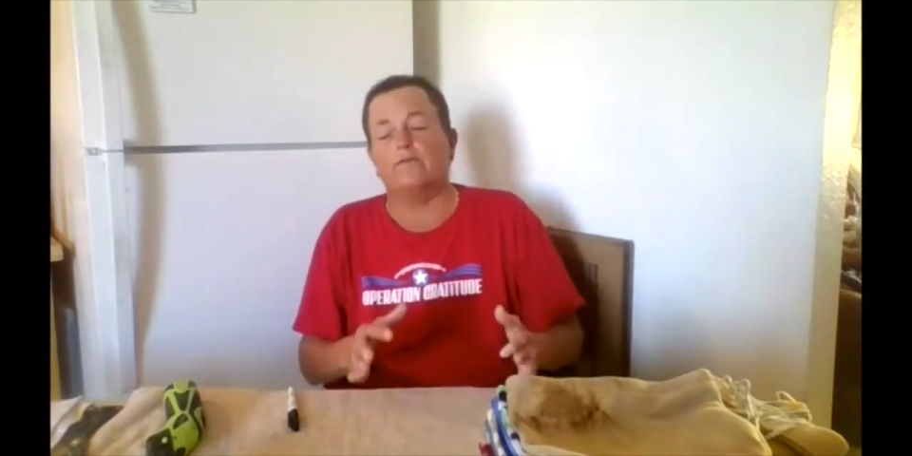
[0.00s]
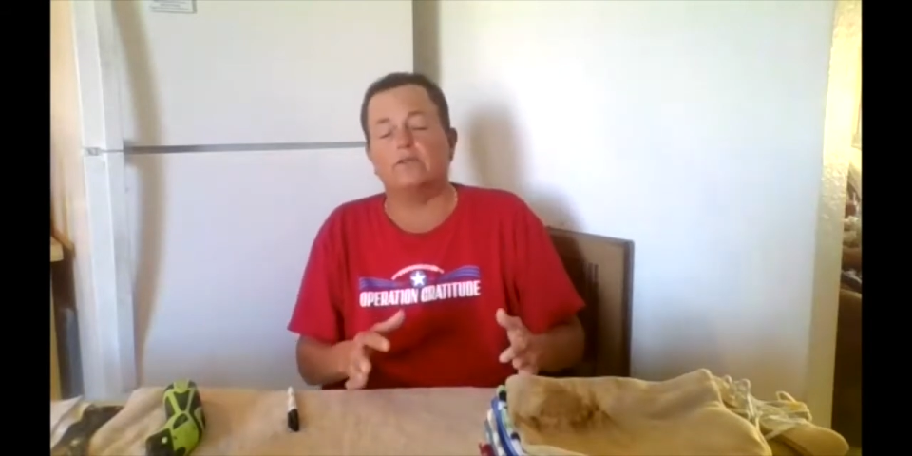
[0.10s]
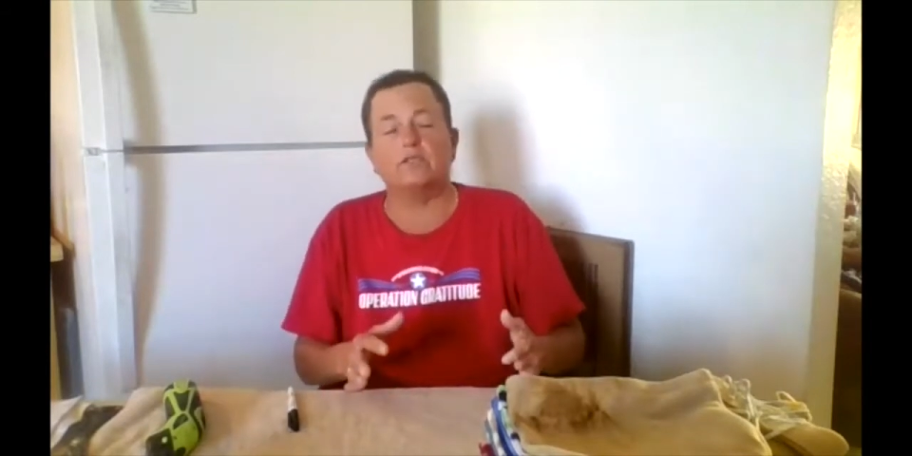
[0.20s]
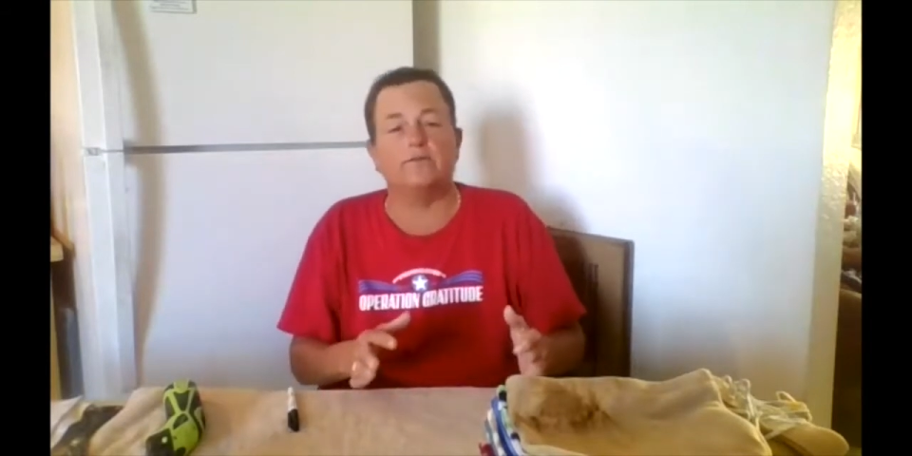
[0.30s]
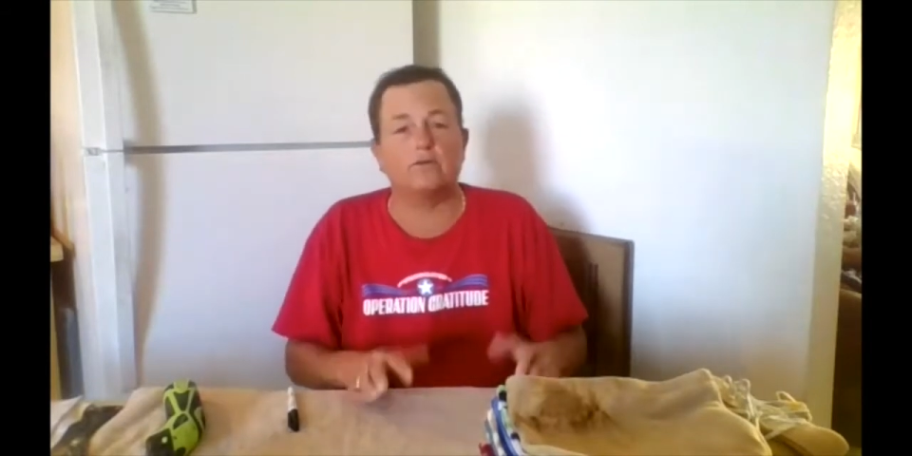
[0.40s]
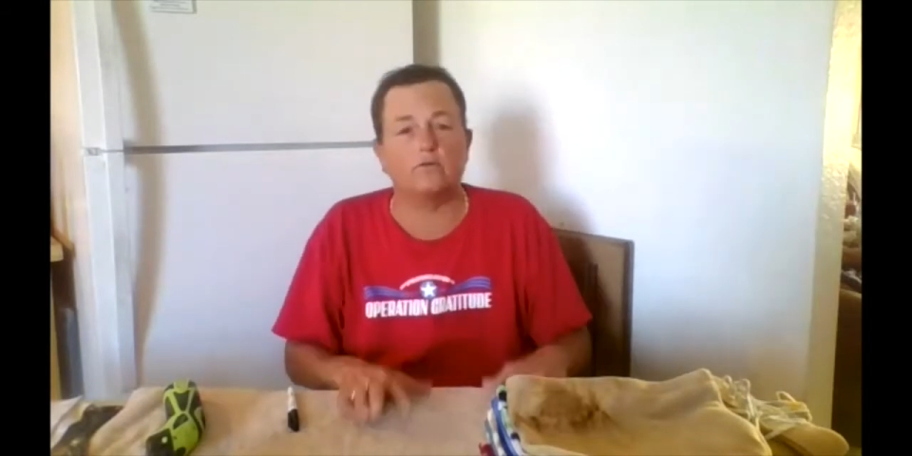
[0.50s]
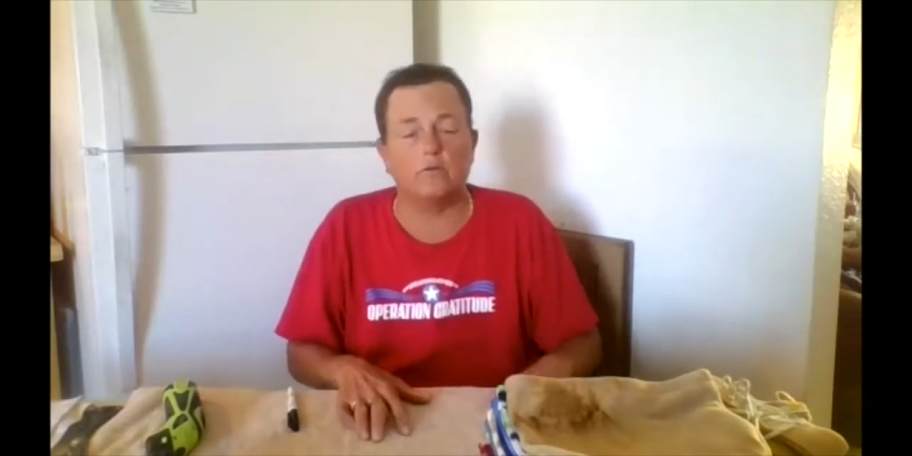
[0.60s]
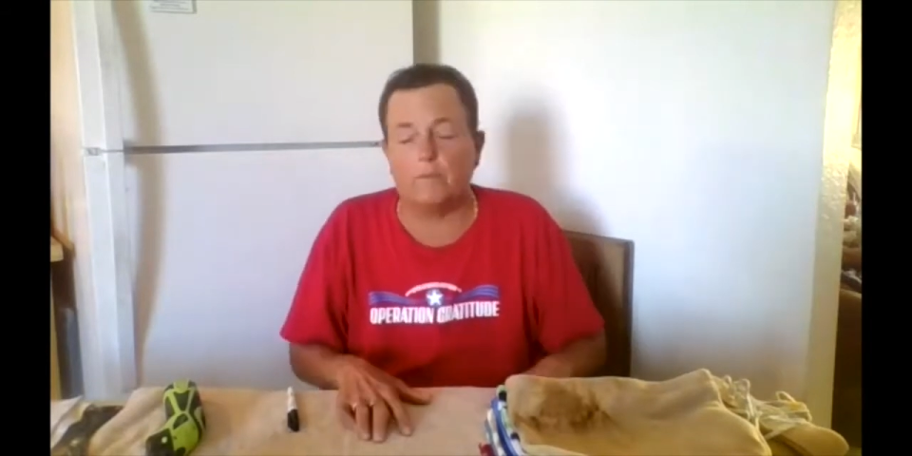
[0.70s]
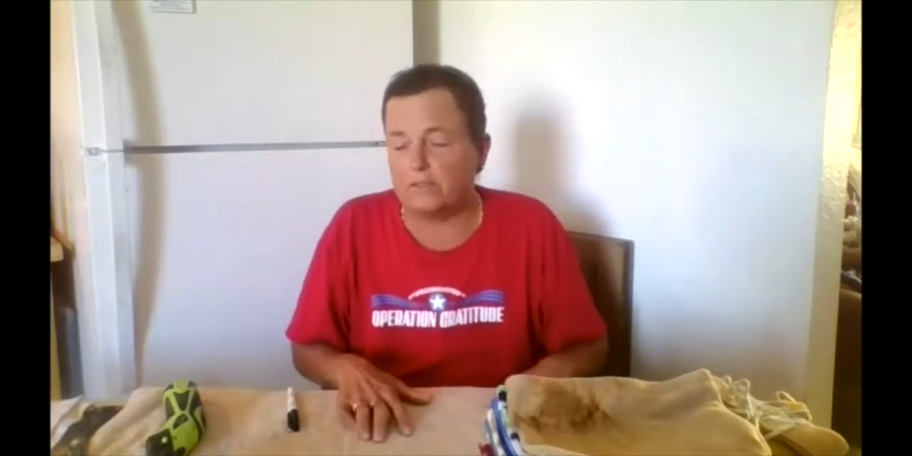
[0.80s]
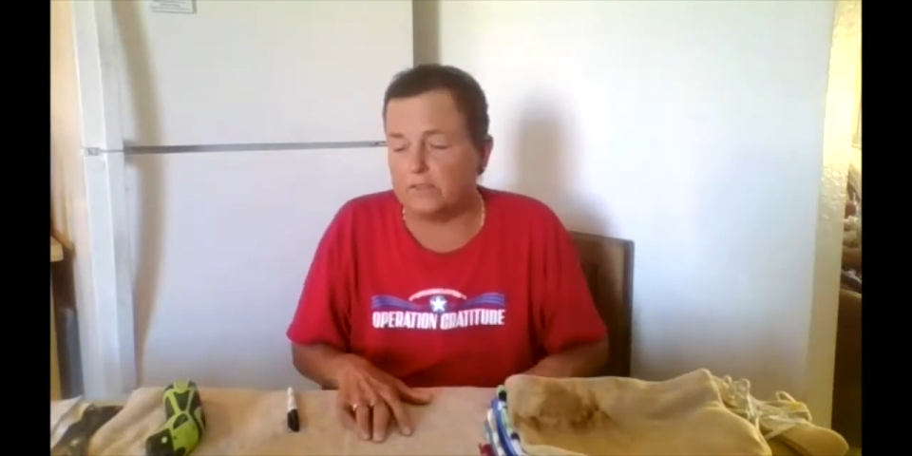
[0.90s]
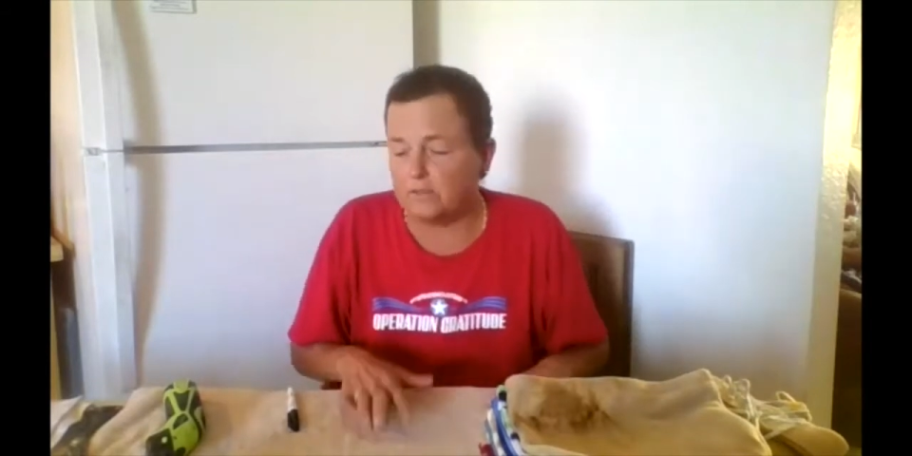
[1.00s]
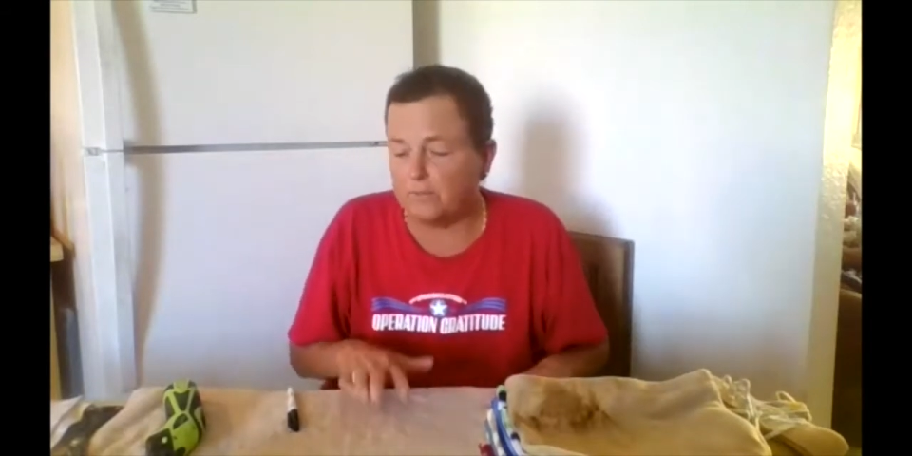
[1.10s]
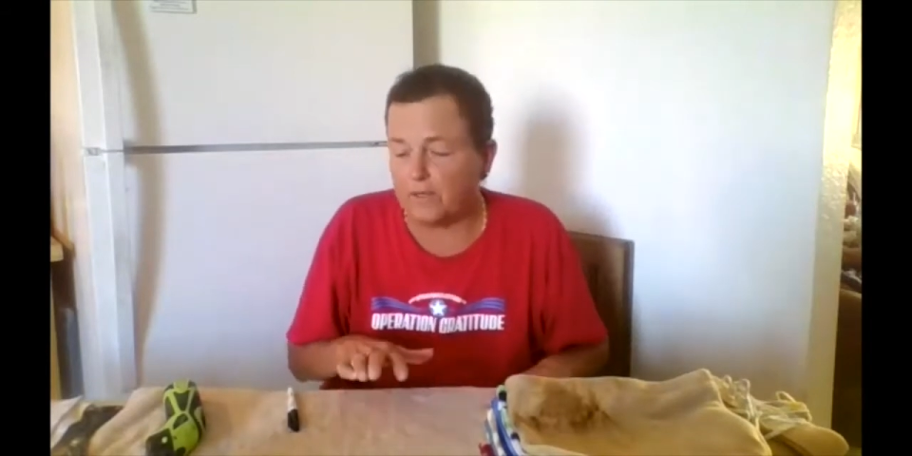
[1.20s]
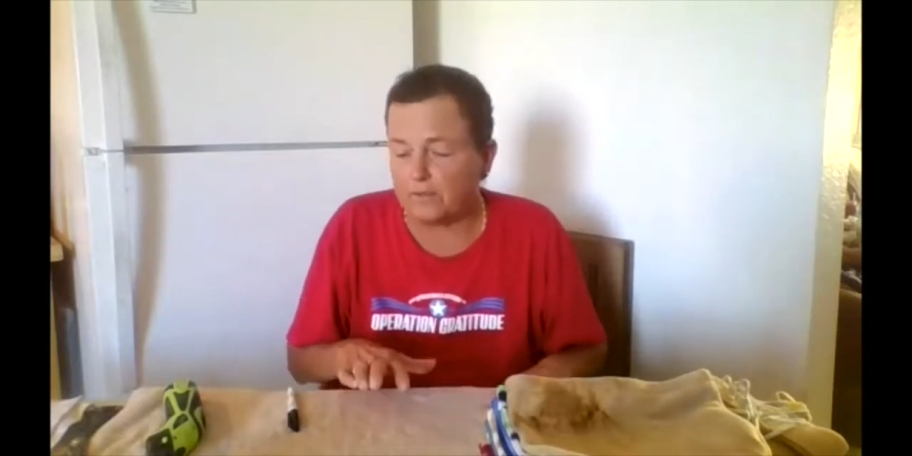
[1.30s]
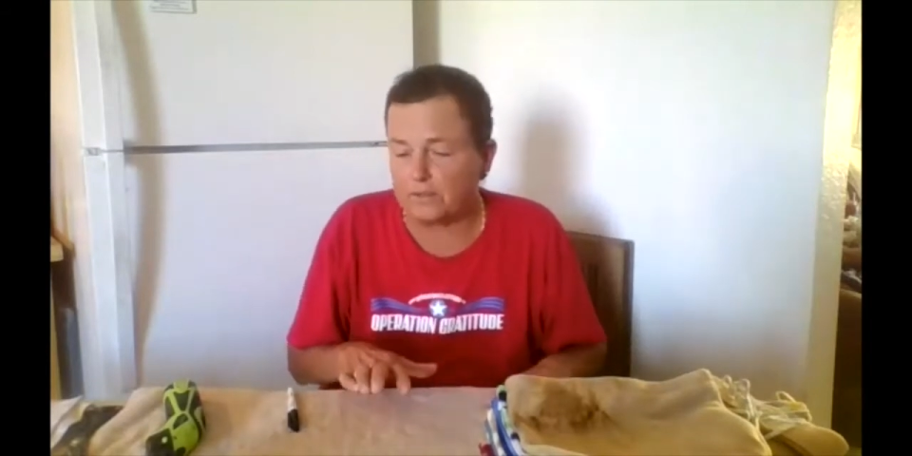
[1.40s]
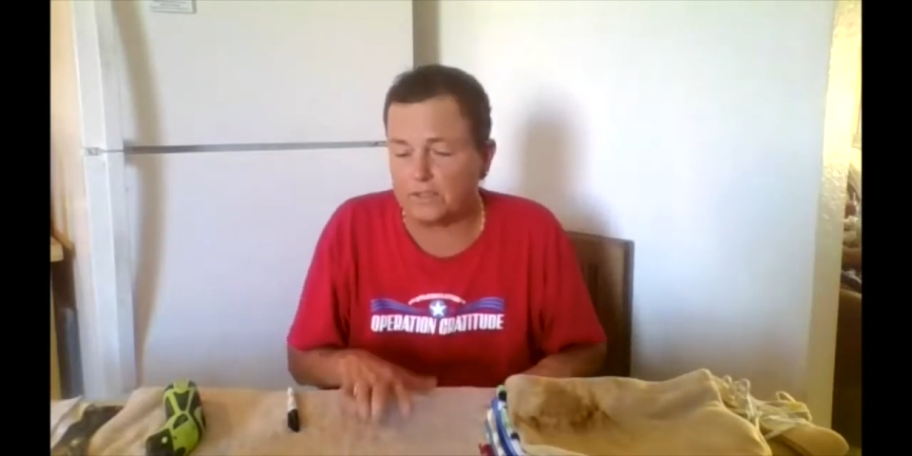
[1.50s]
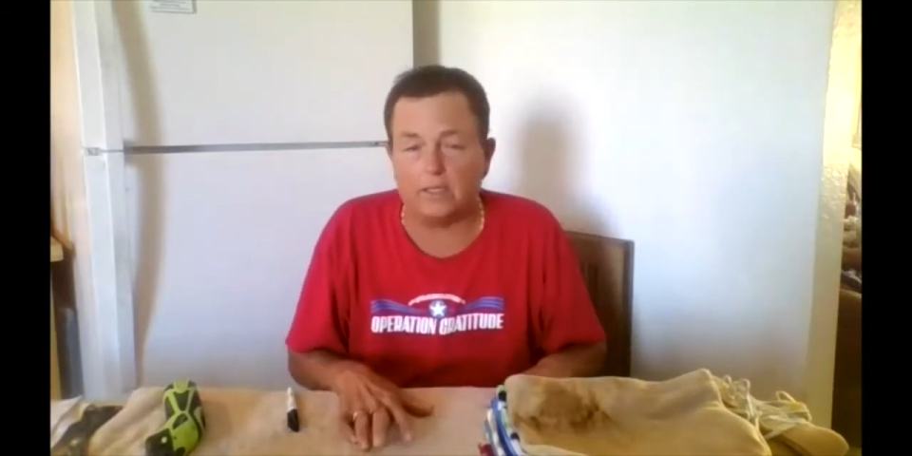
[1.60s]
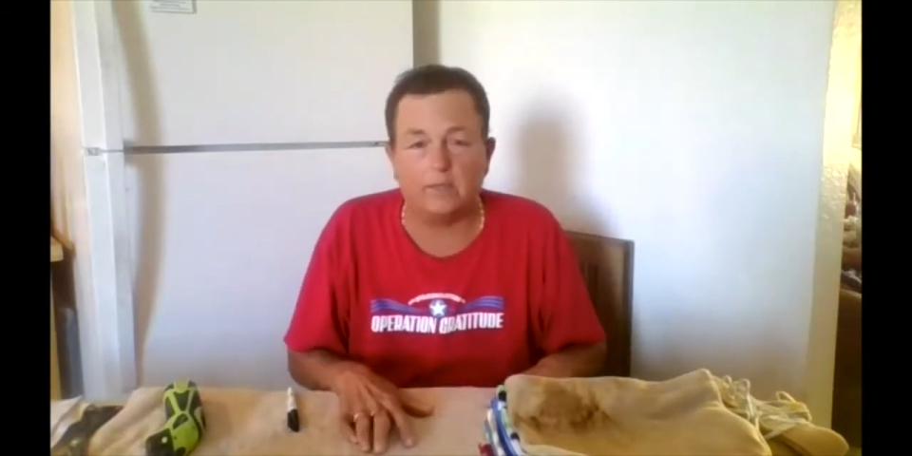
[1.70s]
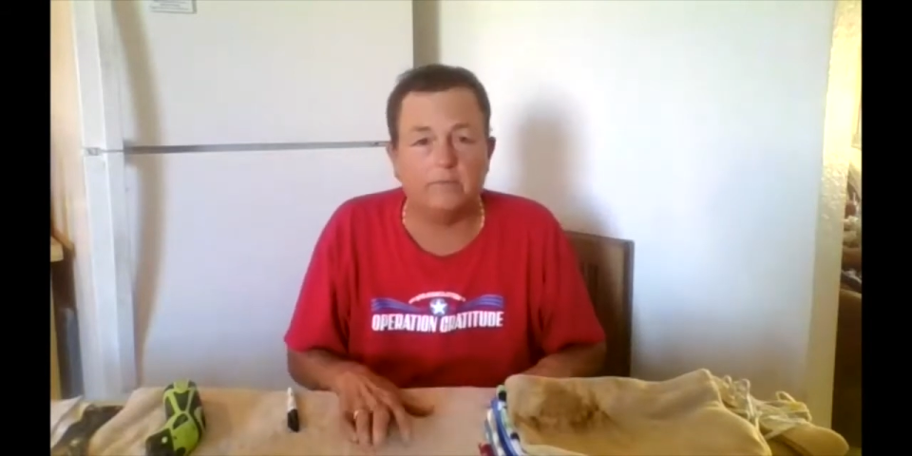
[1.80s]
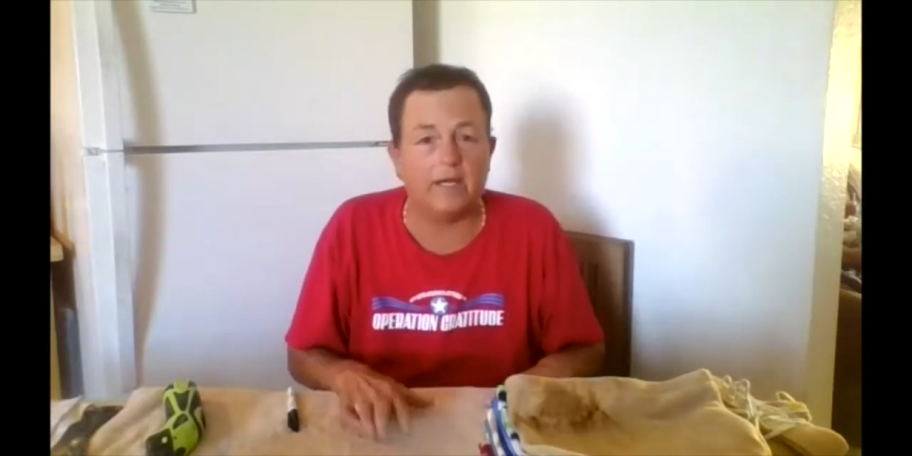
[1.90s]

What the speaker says: yourself a tremendous amount of time.